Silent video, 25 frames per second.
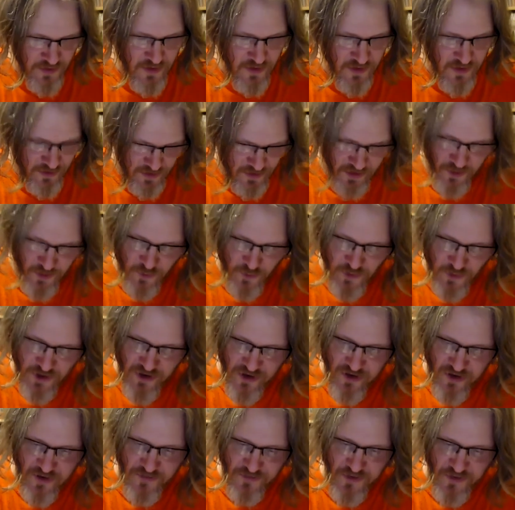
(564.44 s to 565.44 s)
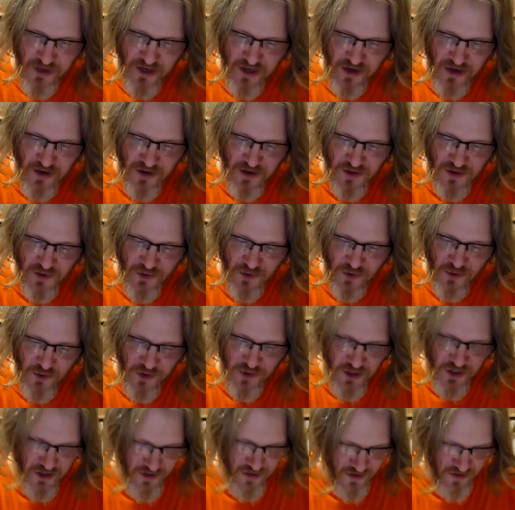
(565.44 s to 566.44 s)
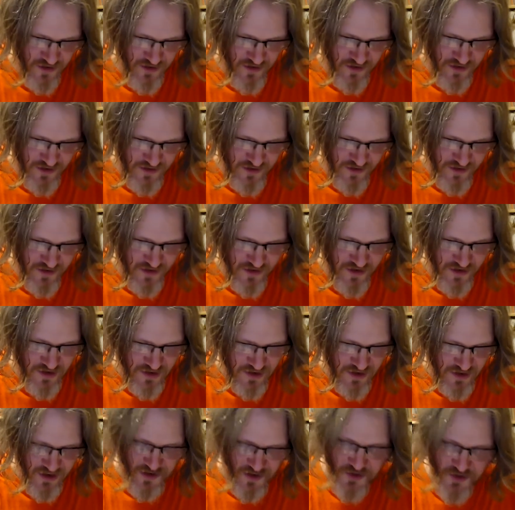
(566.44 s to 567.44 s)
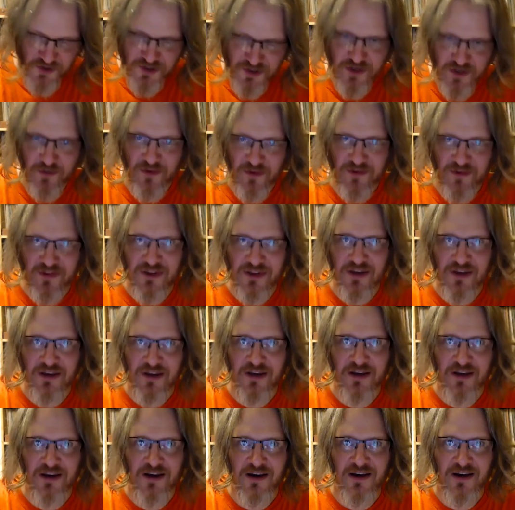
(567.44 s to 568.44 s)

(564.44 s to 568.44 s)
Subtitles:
And I wonder if they include some of the